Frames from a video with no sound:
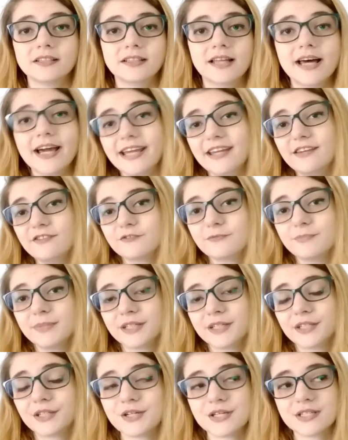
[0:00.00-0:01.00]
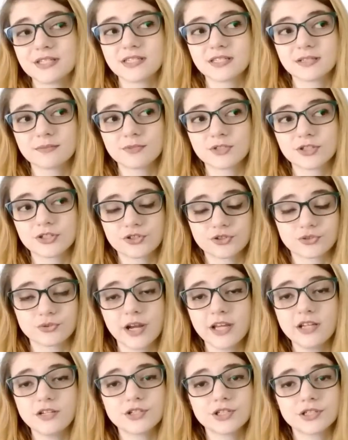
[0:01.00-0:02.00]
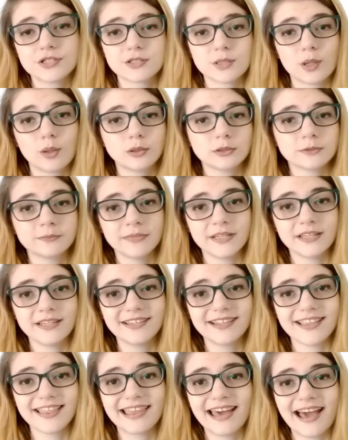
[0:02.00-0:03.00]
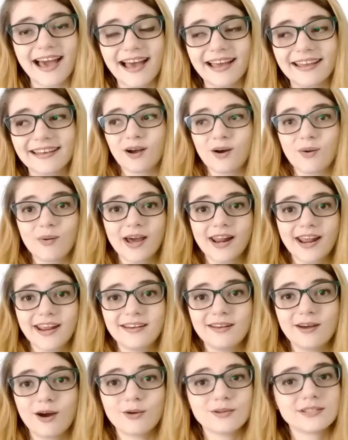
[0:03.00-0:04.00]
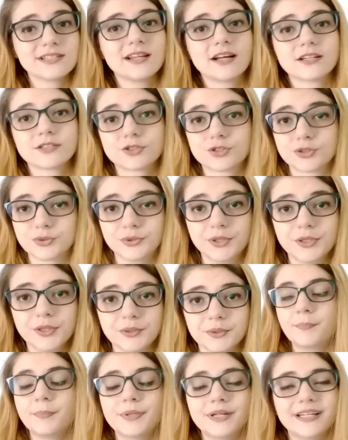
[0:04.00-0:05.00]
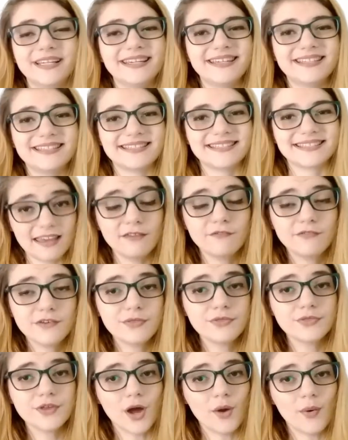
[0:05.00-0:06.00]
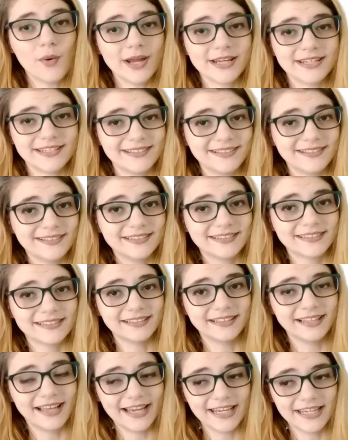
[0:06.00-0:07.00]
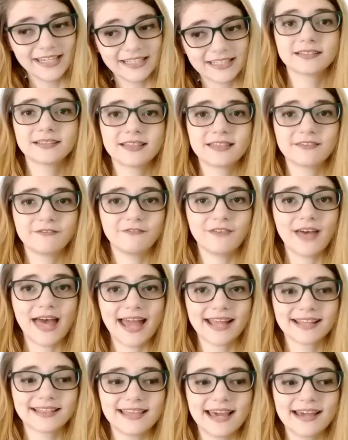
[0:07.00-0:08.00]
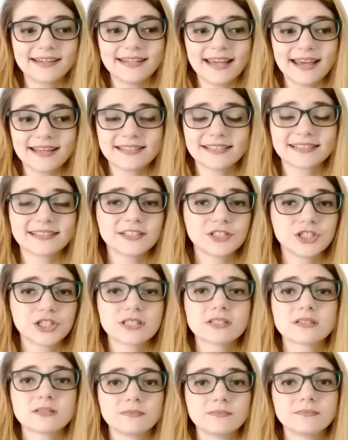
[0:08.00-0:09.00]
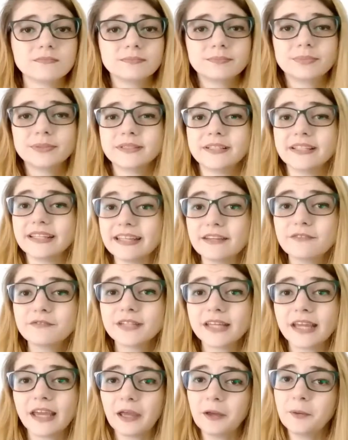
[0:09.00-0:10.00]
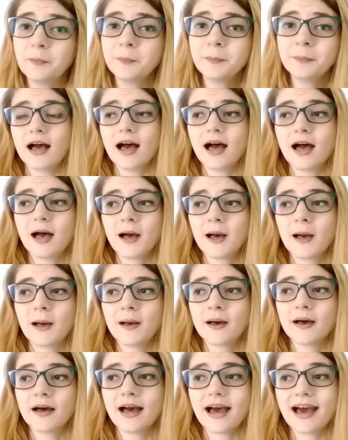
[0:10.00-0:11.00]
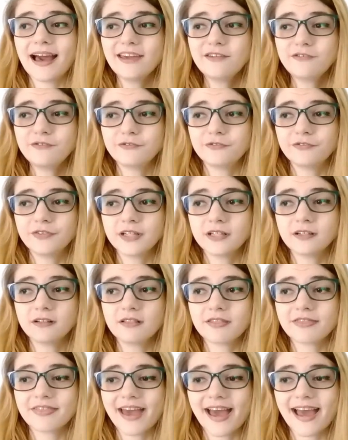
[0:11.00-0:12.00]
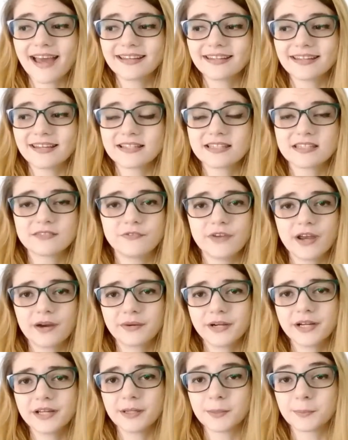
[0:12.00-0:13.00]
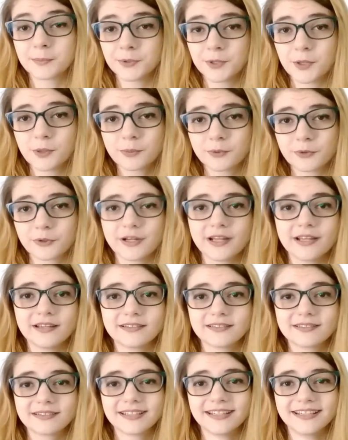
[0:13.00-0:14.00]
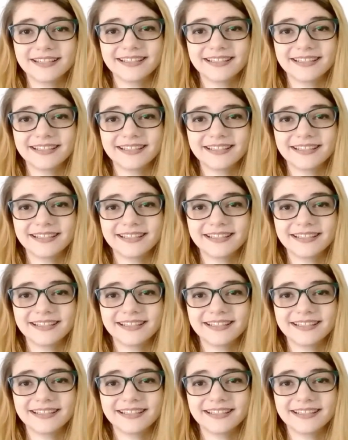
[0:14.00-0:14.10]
life because some stranger told me that what I know is not true. But even though I didn't like the fact that Eteka just believed him, uh, I feel that it's very appropriate.